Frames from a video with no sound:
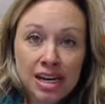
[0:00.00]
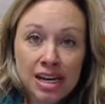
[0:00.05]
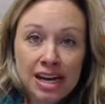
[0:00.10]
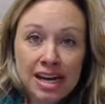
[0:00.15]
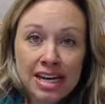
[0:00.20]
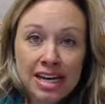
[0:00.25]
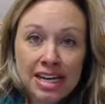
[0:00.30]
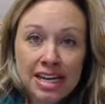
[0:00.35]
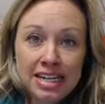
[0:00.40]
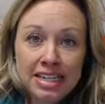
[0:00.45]

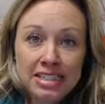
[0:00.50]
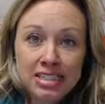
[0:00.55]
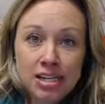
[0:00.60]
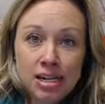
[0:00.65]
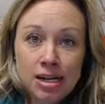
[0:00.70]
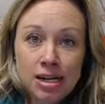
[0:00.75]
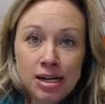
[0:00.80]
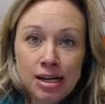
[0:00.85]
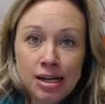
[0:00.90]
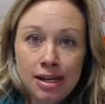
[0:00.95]
and
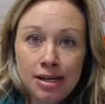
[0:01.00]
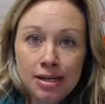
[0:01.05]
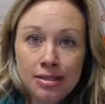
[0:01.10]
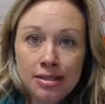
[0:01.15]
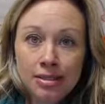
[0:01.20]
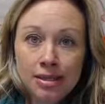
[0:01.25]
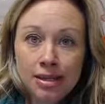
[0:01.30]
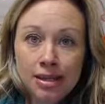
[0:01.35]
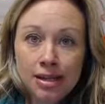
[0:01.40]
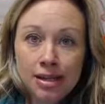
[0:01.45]

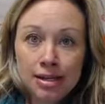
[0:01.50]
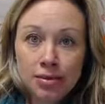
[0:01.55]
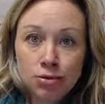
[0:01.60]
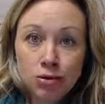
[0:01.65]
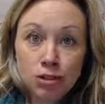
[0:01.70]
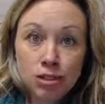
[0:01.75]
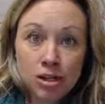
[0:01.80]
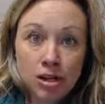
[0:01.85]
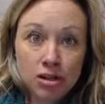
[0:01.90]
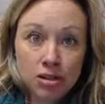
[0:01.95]
on
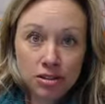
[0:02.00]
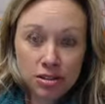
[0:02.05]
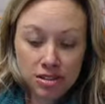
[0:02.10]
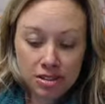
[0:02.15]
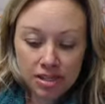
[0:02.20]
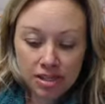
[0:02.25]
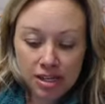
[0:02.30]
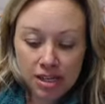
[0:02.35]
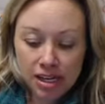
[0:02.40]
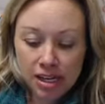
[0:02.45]

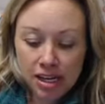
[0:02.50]
results.